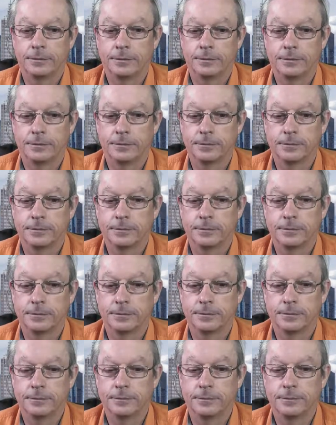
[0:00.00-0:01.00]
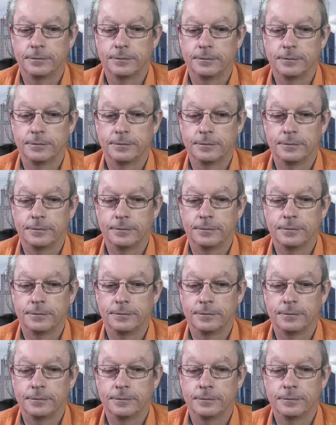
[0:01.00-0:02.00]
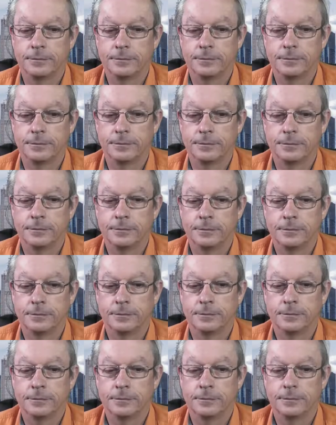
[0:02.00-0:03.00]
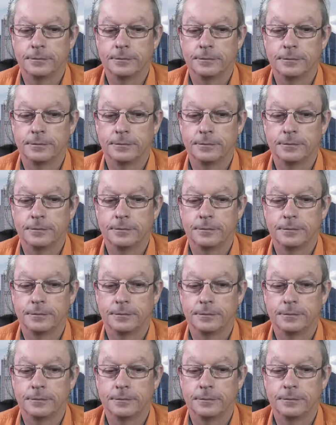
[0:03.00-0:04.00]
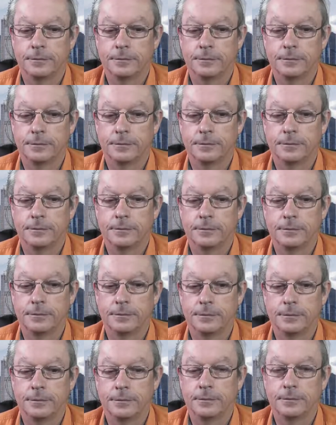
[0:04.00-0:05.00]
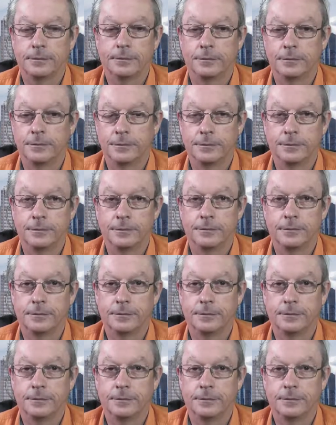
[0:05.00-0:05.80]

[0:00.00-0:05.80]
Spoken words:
No words are spoken by the person on screen.